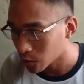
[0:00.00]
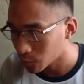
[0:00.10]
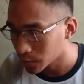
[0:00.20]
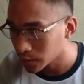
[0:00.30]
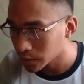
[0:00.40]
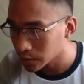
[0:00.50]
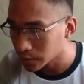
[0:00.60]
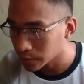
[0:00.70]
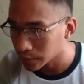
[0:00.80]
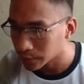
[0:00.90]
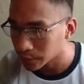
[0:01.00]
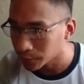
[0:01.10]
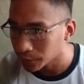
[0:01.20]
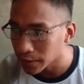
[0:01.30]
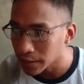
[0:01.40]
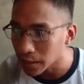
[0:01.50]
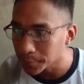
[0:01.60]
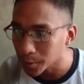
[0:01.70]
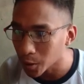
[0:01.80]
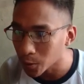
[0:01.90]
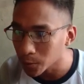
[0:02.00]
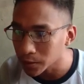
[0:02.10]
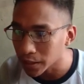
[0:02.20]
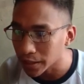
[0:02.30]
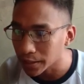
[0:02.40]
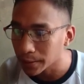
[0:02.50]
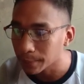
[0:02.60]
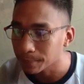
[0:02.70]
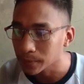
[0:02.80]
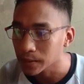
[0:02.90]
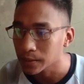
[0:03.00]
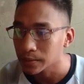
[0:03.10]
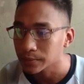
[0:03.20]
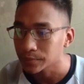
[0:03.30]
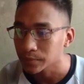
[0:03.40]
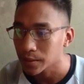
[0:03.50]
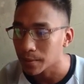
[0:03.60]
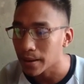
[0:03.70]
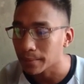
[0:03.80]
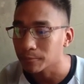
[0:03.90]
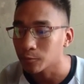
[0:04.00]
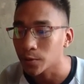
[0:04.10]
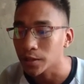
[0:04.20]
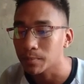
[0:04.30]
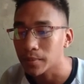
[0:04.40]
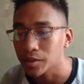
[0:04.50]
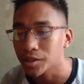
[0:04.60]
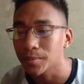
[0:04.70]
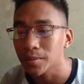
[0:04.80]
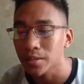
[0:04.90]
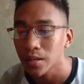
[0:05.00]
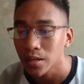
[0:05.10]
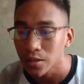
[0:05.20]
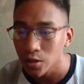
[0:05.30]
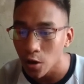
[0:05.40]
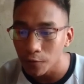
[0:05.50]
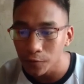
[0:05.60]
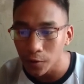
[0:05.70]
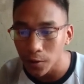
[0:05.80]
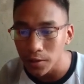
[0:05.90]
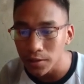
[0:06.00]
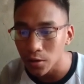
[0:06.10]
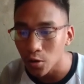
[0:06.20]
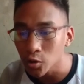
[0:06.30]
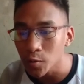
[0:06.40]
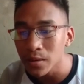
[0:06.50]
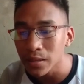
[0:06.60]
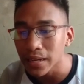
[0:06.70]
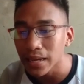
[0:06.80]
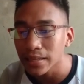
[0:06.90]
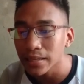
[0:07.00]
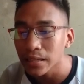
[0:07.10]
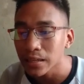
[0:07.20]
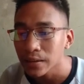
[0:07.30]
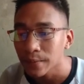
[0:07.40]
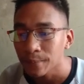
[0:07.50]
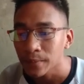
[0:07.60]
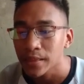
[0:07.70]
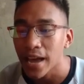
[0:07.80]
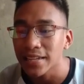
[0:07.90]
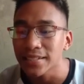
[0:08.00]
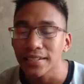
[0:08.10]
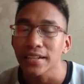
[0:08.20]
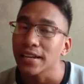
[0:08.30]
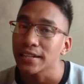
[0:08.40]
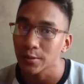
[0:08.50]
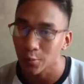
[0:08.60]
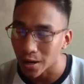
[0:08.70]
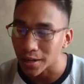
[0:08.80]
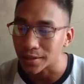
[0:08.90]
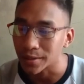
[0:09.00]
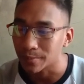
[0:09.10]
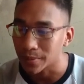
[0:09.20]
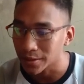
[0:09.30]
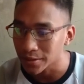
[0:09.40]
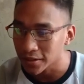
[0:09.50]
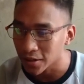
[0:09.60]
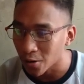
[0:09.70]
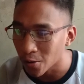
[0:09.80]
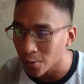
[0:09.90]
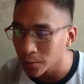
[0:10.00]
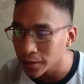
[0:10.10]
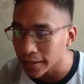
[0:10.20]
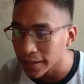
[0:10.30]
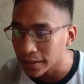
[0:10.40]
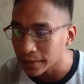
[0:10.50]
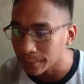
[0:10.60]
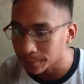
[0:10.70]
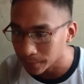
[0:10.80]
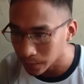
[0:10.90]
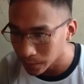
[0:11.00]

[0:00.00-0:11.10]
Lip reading: So we fill up all the map with minterms. So of course, automatically the answer is 1, because all of them